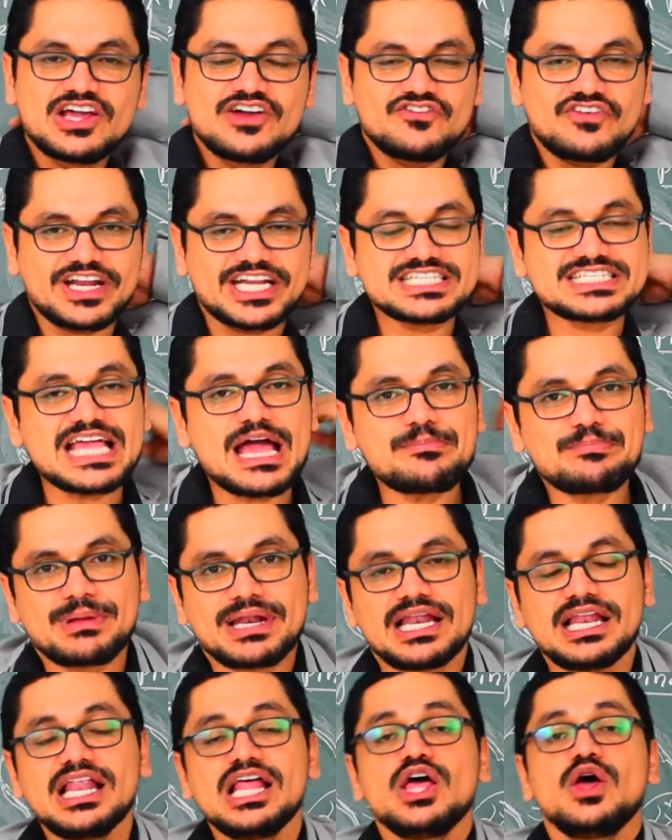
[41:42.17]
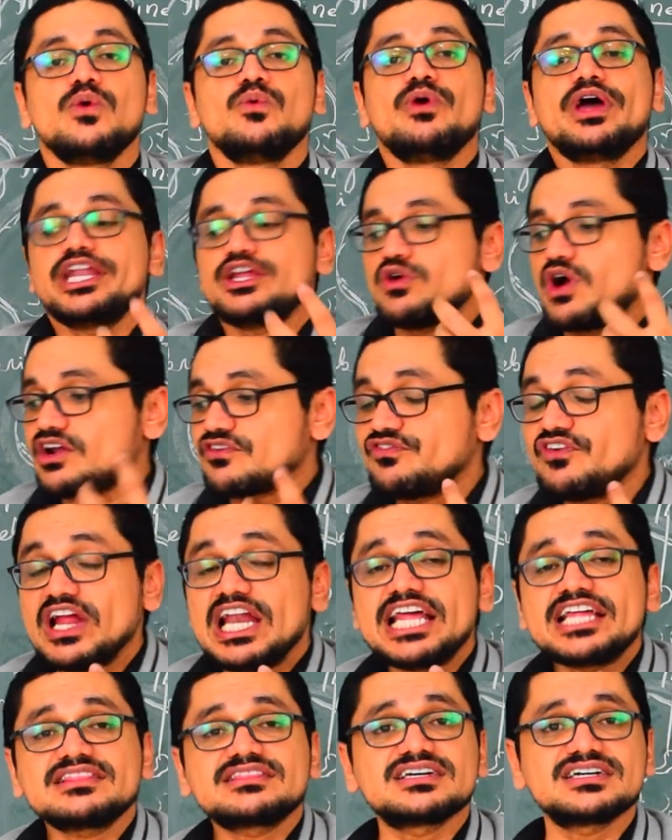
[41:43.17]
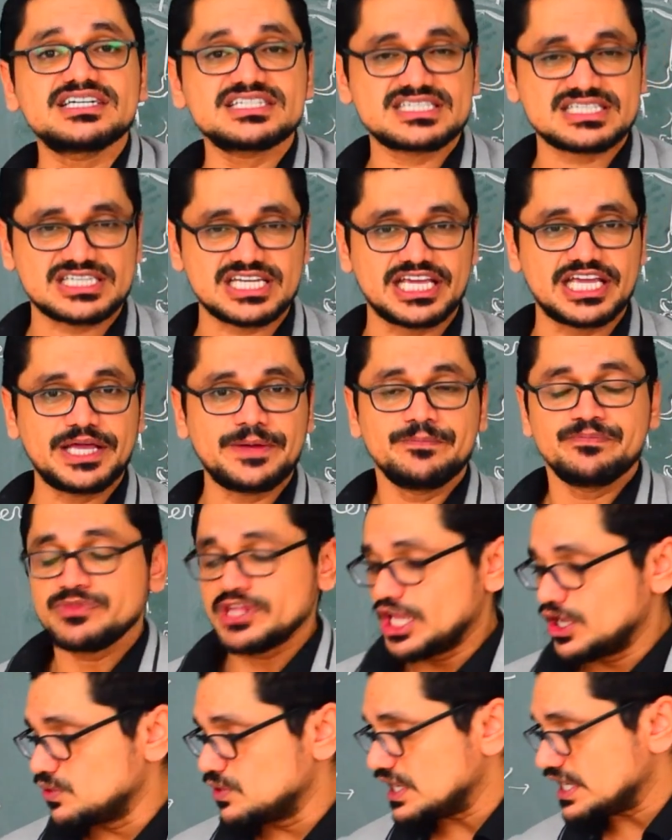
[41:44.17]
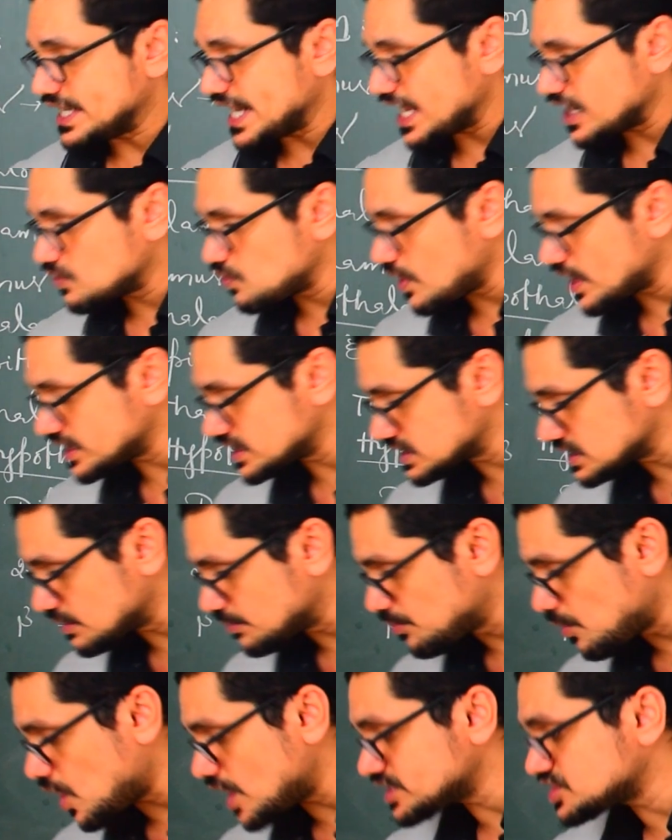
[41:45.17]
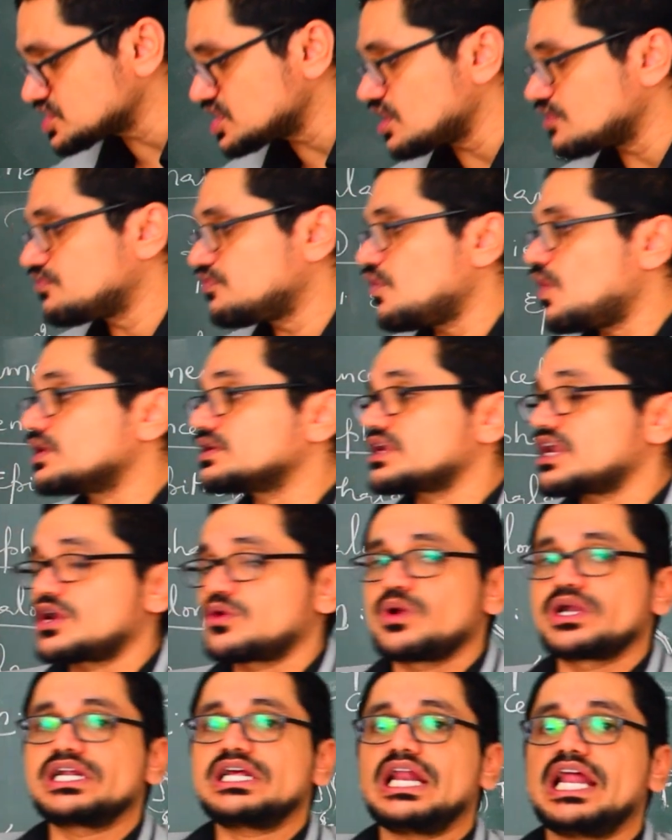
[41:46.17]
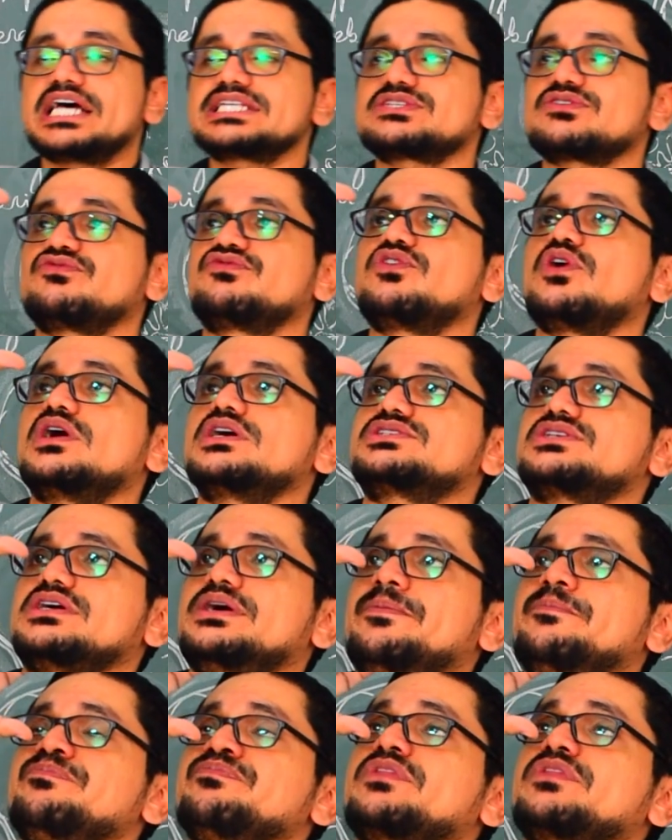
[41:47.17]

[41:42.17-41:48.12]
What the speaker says: For example, when you are feeling thirsty, you will take one bottle of water or one glass of water,